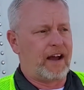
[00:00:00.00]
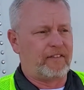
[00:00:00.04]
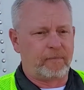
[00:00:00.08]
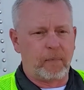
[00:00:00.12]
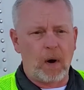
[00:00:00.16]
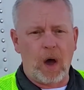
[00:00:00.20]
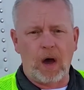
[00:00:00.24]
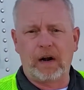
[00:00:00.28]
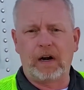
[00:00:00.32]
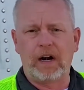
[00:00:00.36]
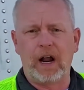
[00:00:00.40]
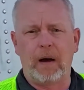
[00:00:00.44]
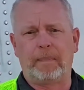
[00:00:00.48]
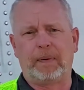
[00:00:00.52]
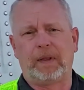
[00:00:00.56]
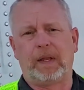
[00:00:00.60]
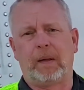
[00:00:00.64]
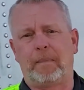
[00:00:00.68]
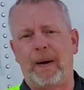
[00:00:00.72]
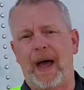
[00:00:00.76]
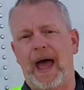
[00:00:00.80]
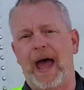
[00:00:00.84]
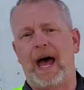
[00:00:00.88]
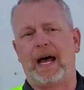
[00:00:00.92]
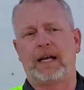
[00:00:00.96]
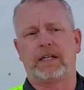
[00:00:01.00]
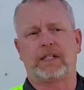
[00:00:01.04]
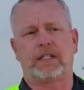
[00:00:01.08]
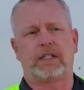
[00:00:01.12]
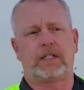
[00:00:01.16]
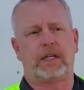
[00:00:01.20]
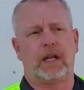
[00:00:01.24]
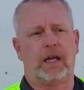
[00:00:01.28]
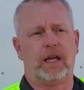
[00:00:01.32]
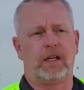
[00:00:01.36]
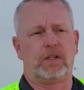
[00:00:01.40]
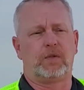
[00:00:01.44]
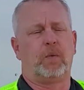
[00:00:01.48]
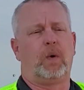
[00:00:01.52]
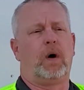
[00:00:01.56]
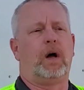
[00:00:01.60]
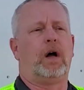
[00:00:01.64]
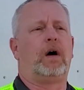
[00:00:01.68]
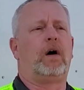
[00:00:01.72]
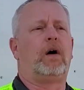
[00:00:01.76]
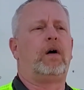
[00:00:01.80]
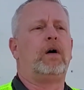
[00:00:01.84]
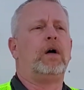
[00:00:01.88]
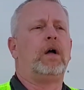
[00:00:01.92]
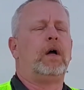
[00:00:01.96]
brought it up in the past as
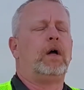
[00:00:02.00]
well.